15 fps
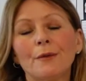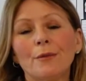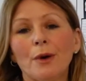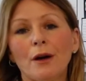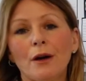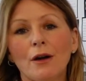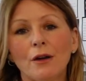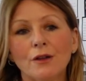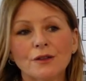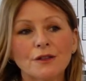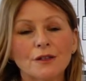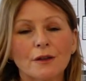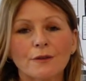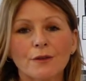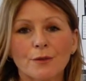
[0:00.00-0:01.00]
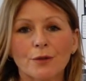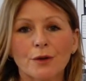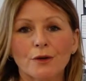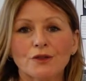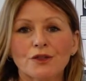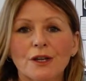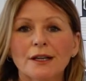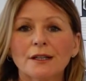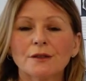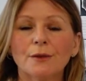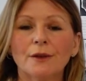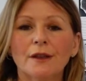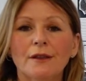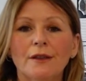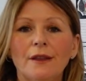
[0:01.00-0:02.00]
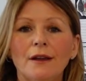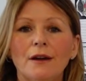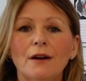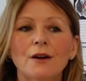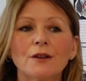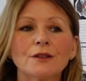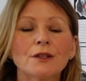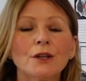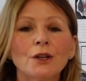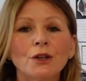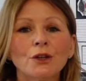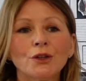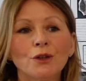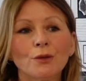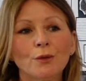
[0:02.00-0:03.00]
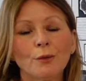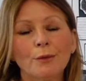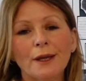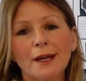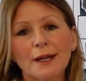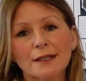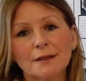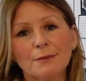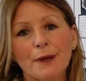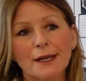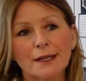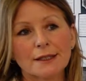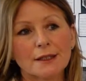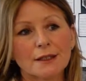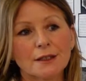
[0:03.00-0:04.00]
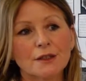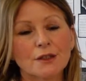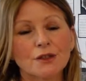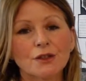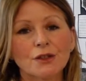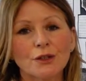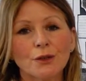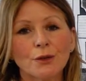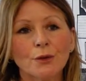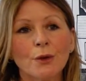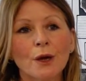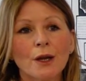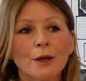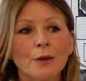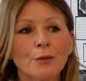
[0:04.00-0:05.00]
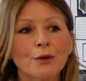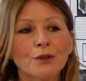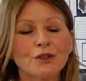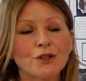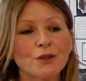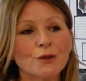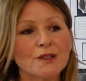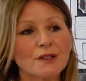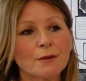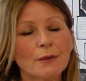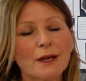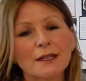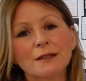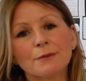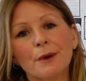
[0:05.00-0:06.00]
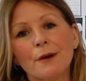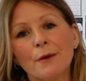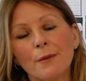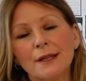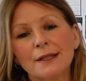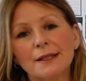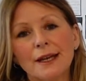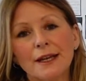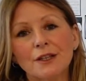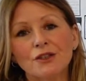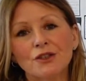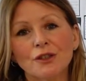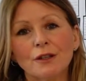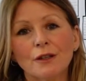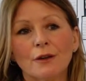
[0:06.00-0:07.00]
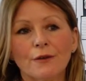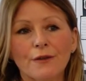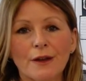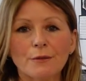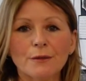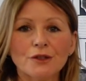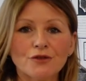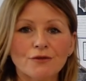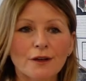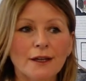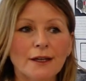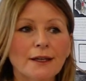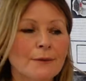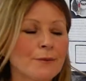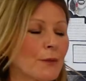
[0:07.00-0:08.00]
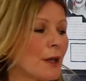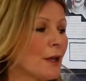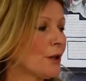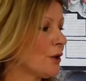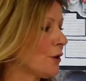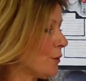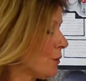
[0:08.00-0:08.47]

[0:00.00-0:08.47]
part of the project within the arts, you will be expected to produce some experimentation of imagery. You